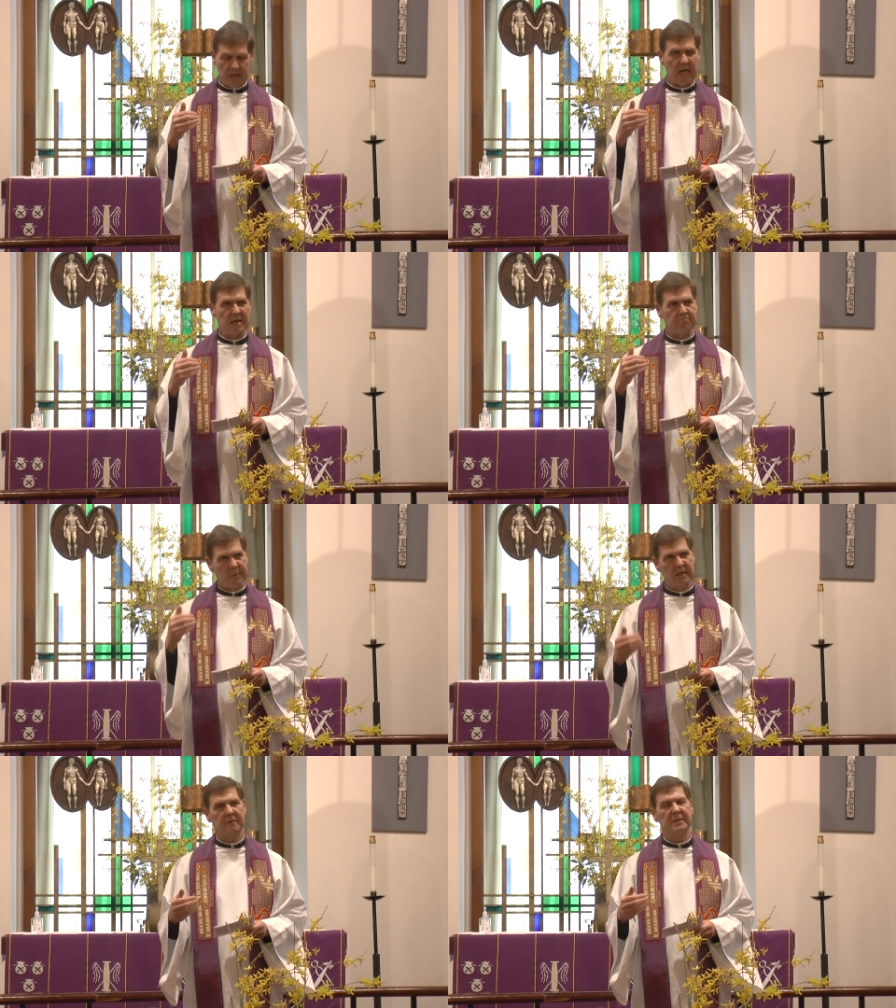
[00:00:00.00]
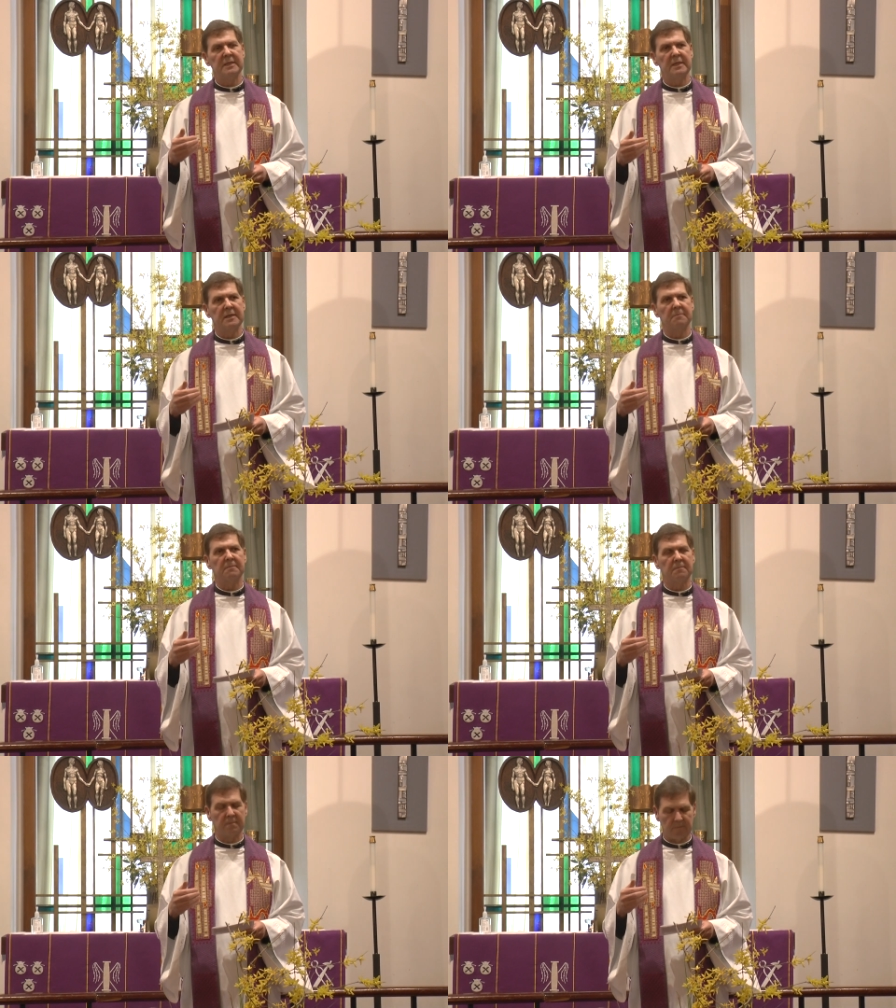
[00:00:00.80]
and buried
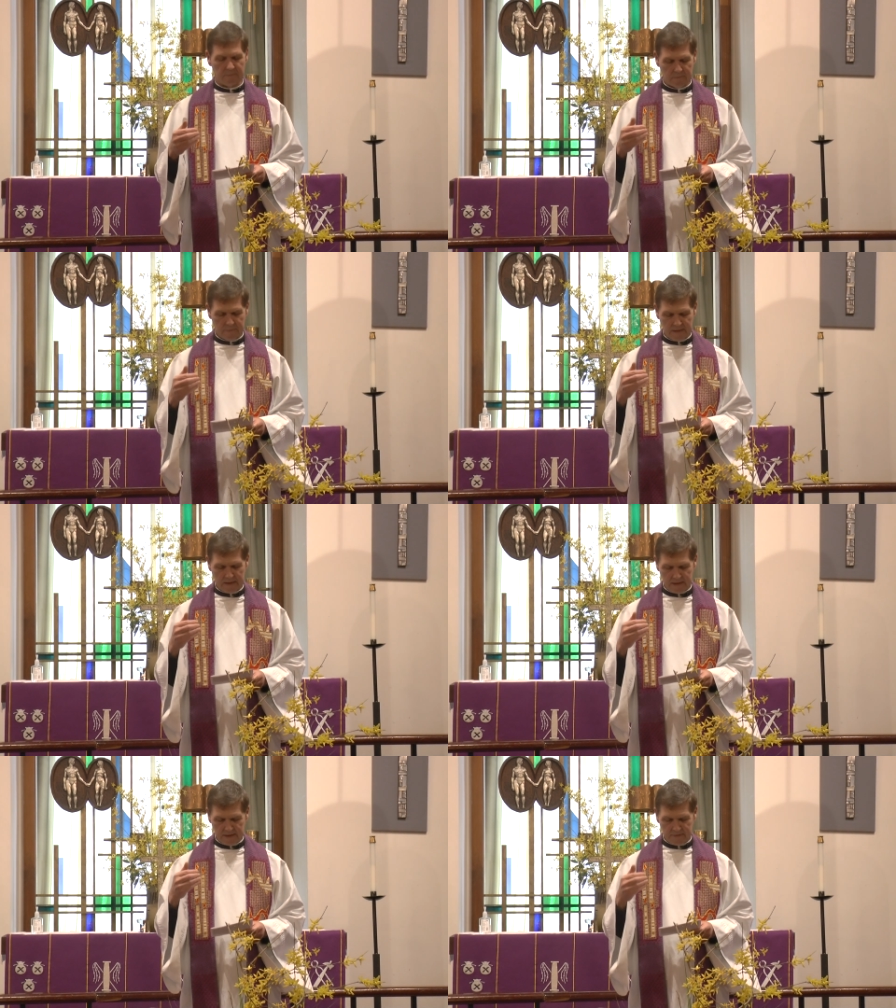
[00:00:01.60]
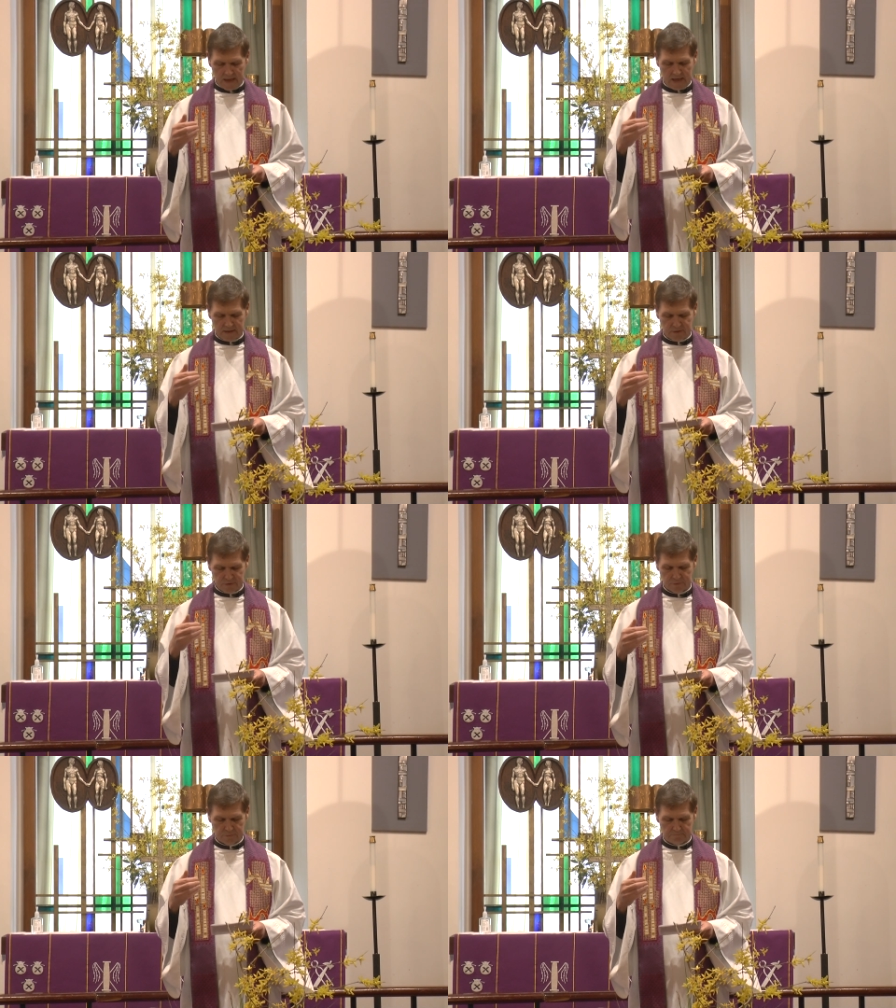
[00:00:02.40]
him in that
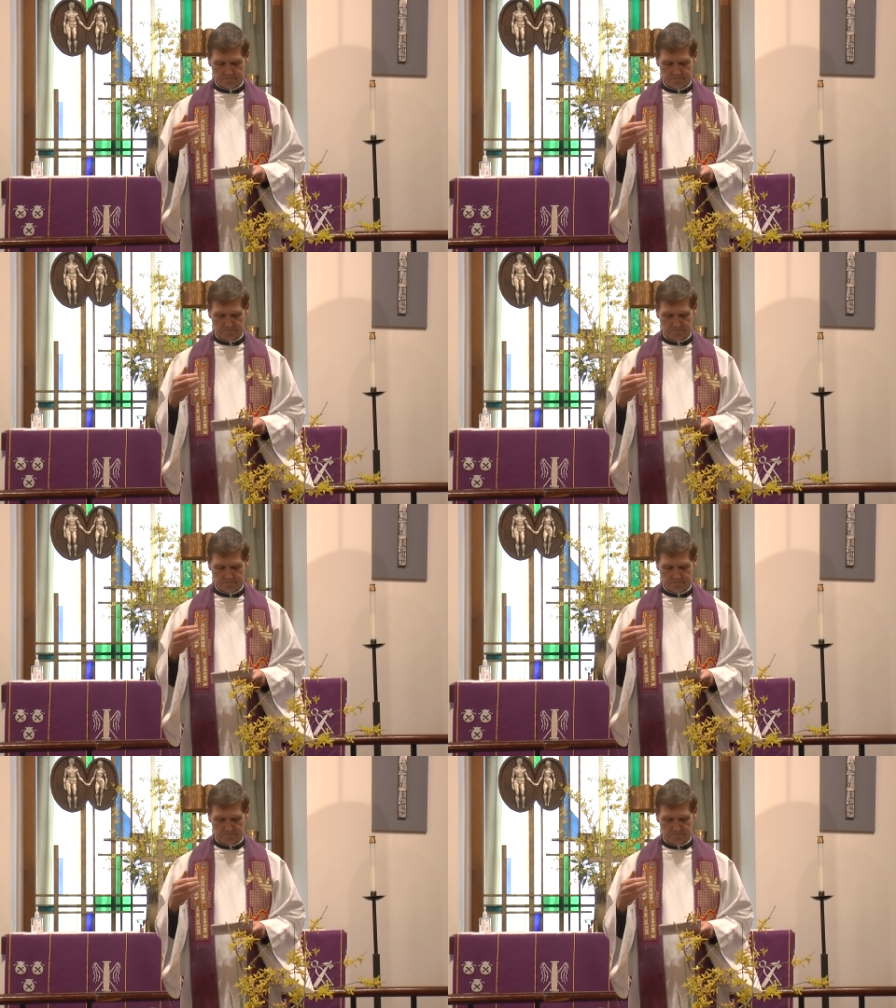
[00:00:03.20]
tomb.